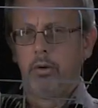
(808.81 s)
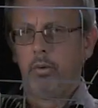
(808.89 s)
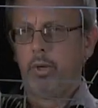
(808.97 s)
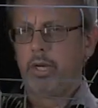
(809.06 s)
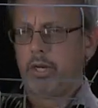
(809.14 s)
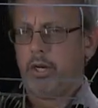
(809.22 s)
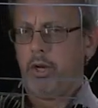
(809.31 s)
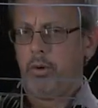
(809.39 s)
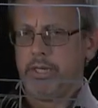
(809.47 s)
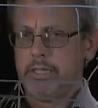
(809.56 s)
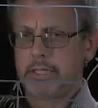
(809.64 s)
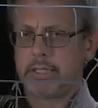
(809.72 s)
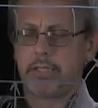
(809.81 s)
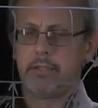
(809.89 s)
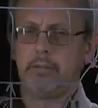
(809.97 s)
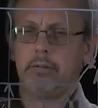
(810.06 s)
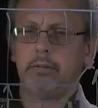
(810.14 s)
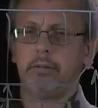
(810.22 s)
We can notice
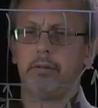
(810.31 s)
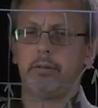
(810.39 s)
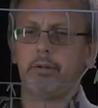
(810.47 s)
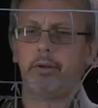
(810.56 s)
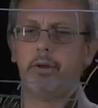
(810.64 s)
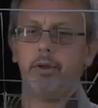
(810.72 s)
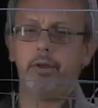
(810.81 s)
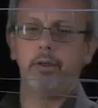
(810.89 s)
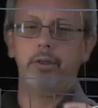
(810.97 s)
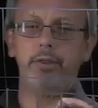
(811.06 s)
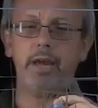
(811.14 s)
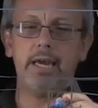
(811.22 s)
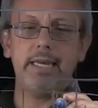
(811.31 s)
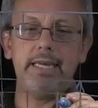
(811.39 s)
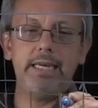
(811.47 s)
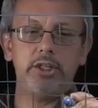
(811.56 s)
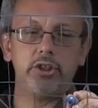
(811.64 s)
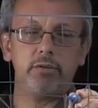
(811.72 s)
that
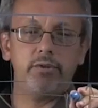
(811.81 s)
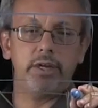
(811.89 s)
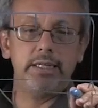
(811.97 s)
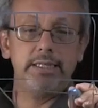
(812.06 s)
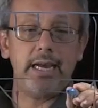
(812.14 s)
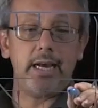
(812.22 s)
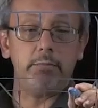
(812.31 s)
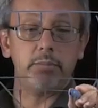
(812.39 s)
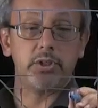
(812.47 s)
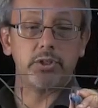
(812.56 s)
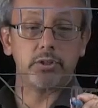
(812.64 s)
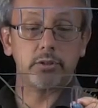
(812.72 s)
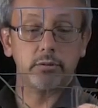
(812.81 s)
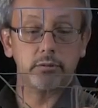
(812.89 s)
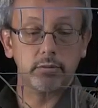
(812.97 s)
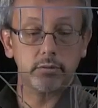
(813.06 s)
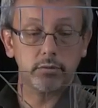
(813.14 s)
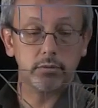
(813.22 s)
each of the depths
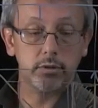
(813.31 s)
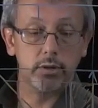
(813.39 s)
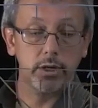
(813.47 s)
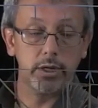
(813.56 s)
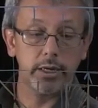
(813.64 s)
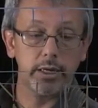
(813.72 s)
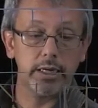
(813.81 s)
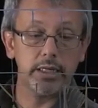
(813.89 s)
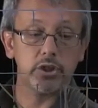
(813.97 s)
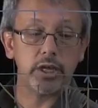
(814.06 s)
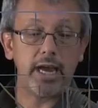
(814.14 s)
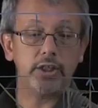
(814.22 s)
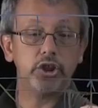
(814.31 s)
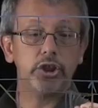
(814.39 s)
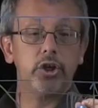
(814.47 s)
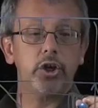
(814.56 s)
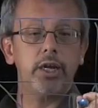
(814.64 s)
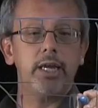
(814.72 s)
is actually
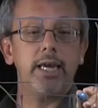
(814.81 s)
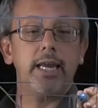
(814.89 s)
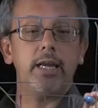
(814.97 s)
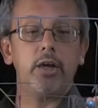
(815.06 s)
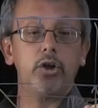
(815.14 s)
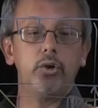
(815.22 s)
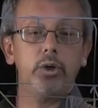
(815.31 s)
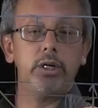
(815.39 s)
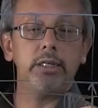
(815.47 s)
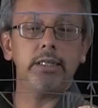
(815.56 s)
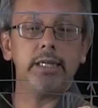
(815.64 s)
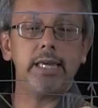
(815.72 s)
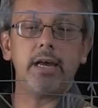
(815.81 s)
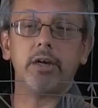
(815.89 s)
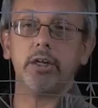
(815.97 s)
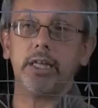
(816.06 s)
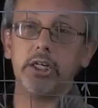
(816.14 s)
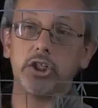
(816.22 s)
going to get included in the
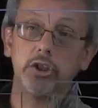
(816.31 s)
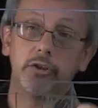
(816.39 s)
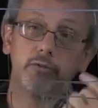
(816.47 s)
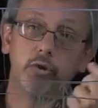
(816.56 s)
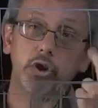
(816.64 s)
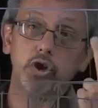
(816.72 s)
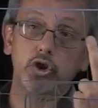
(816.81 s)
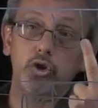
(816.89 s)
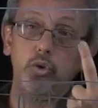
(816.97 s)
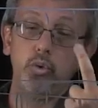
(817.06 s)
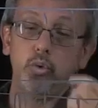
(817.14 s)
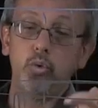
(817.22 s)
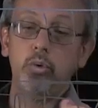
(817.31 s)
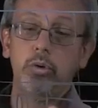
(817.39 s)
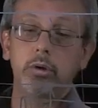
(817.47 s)
calculations for two